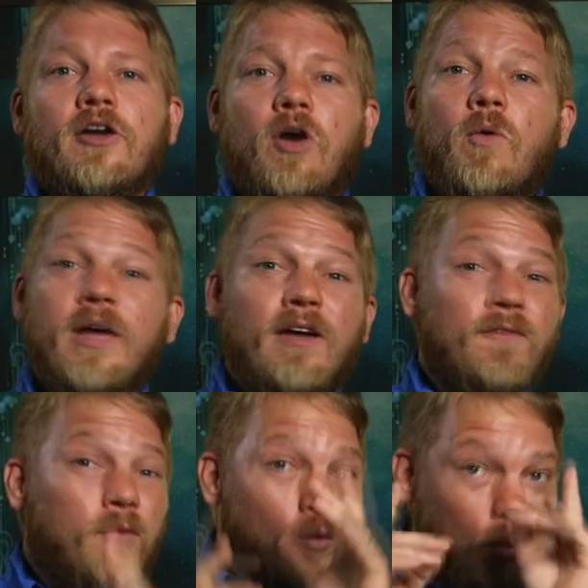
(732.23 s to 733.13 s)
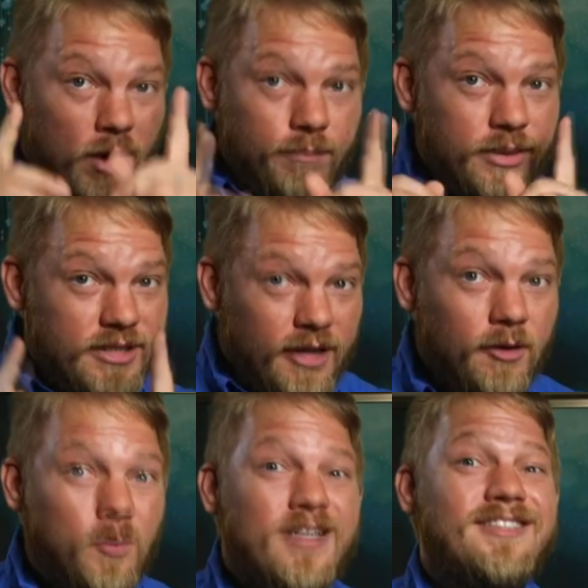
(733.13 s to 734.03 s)
going for one
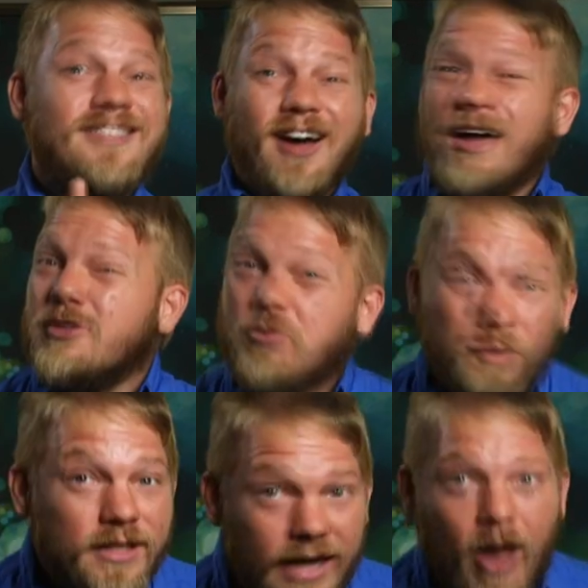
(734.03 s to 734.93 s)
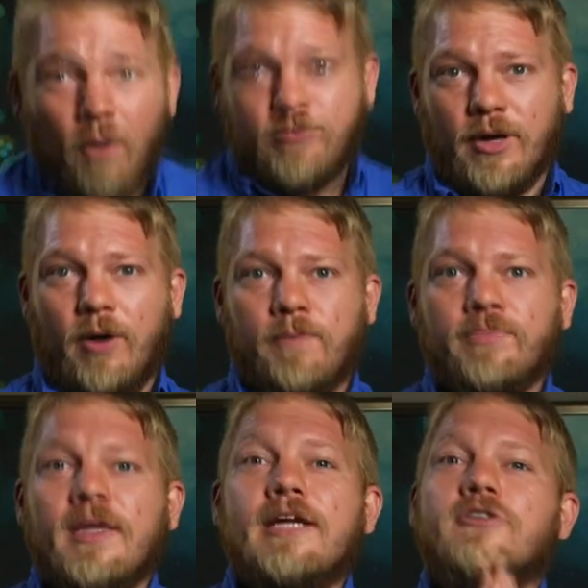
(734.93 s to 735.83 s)
particular one does really help though.
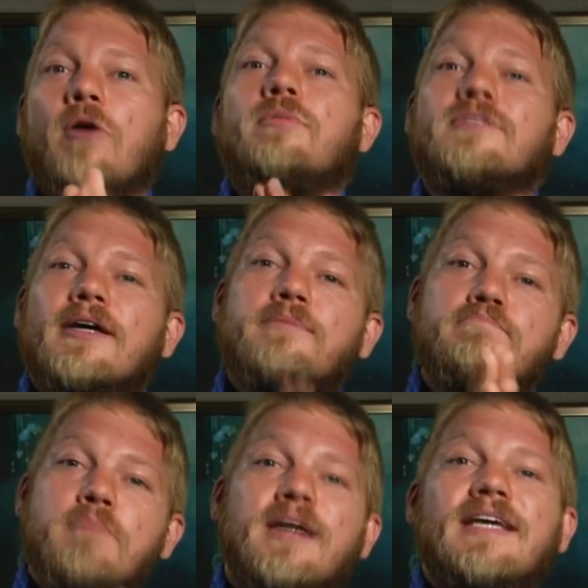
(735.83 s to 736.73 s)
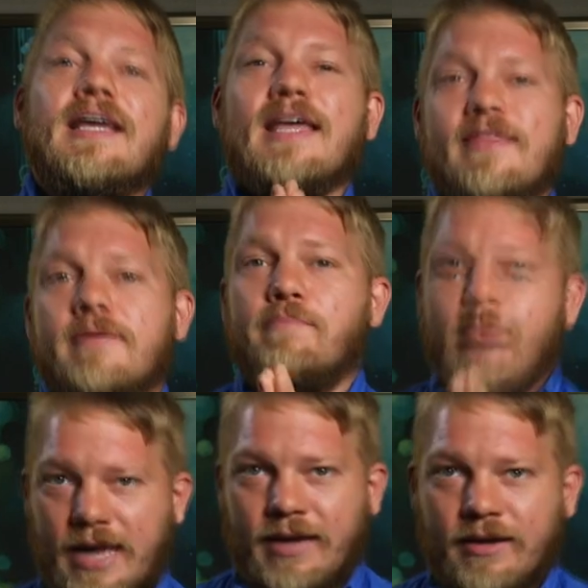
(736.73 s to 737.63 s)
It's almost like money in the
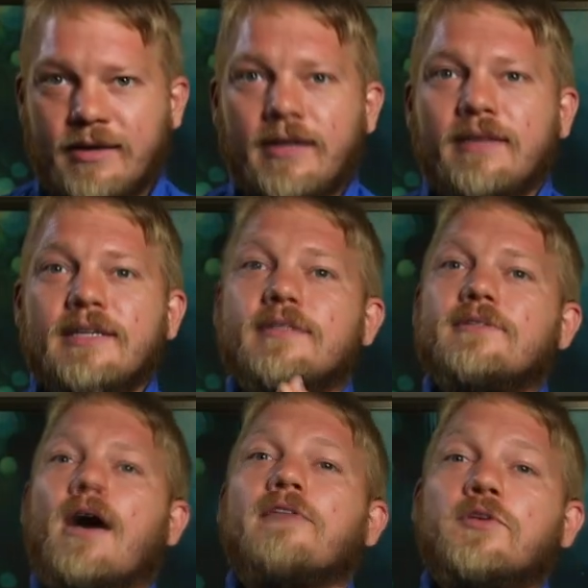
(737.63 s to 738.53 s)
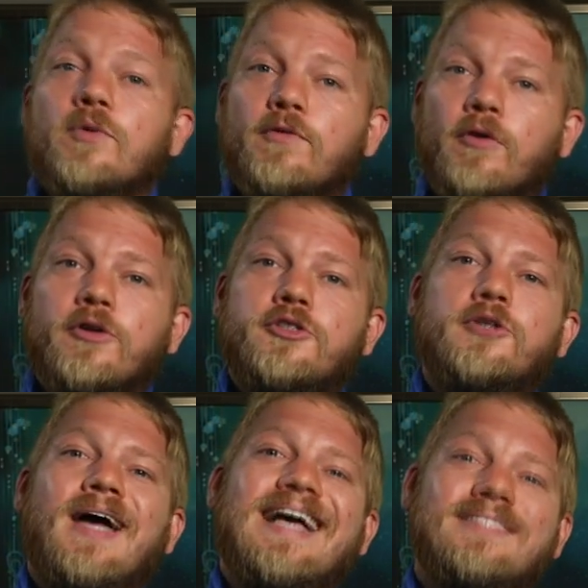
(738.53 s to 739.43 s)
bank. This is often referred
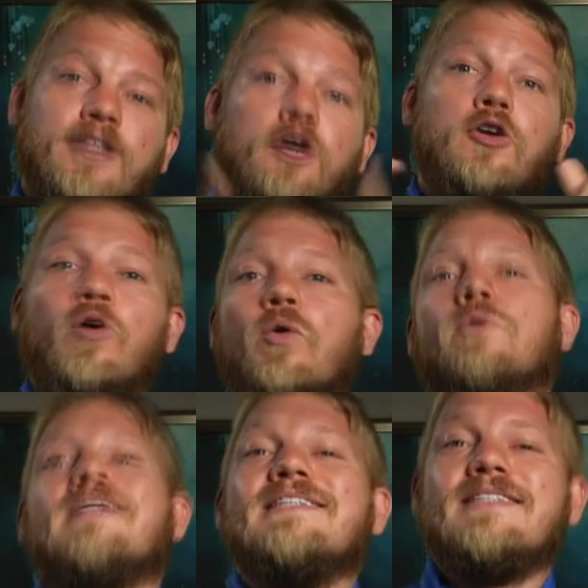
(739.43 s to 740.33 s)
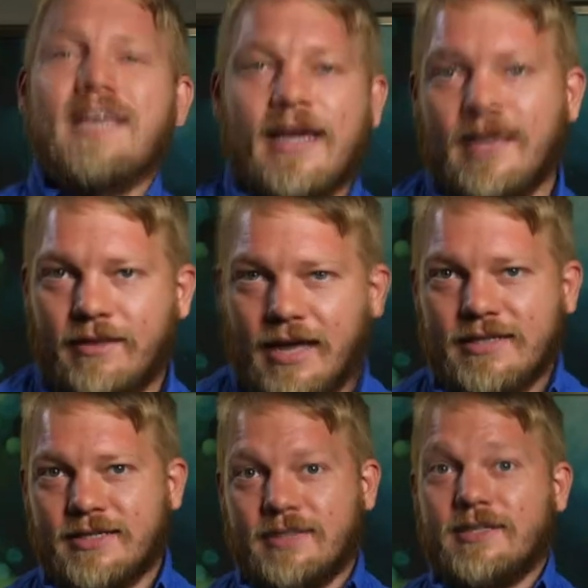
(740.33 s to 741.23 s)
to as the golden ticket
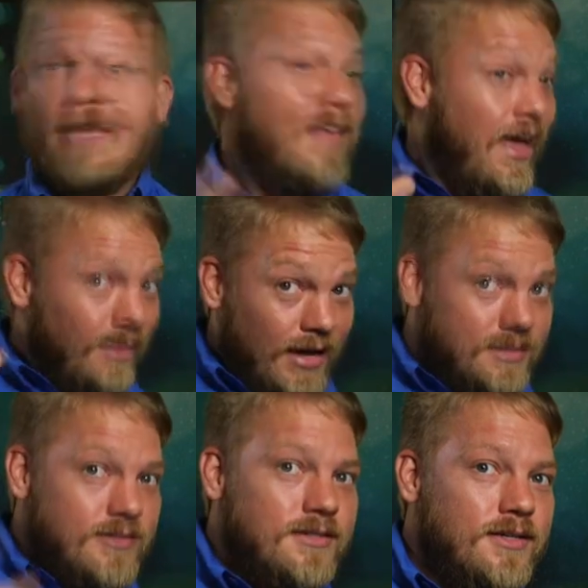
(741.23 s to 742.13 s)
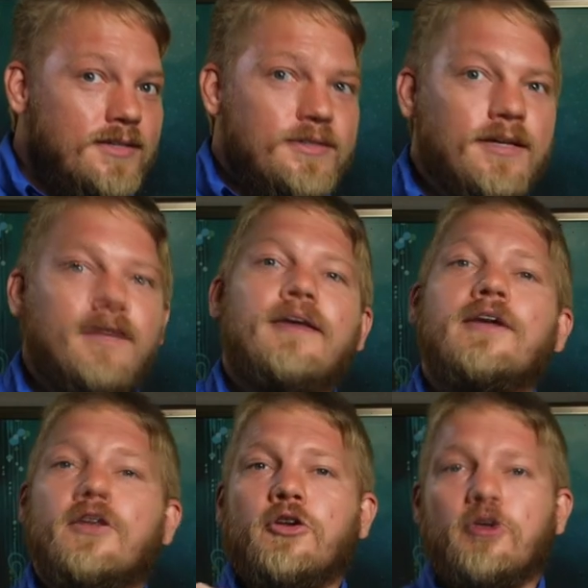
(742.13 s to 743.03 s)
license, and that license is
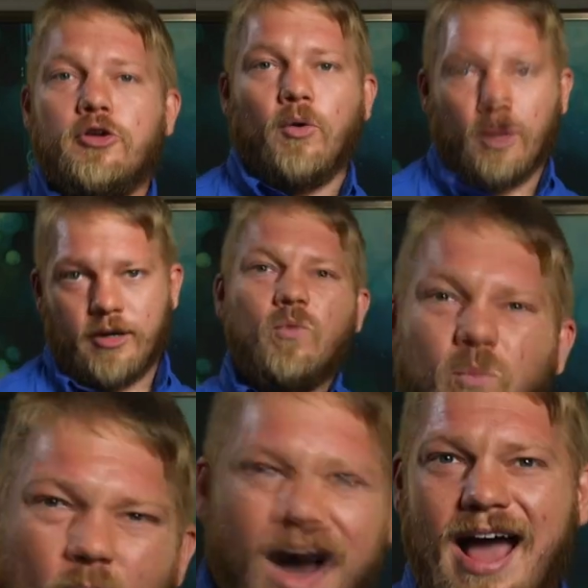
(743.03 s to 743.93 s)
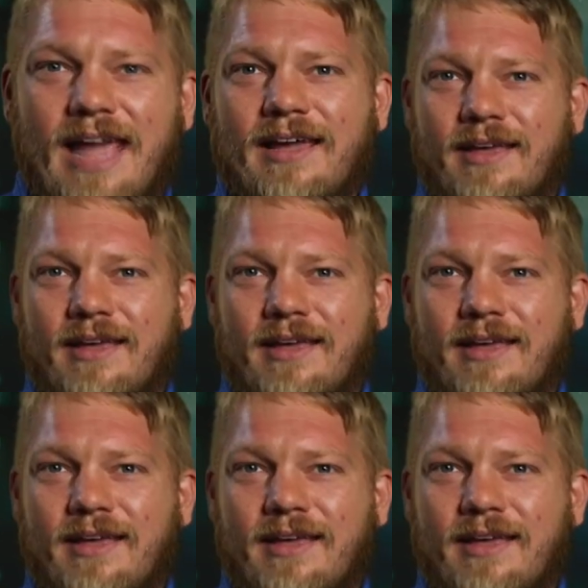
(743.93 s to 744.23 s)
New York. Why?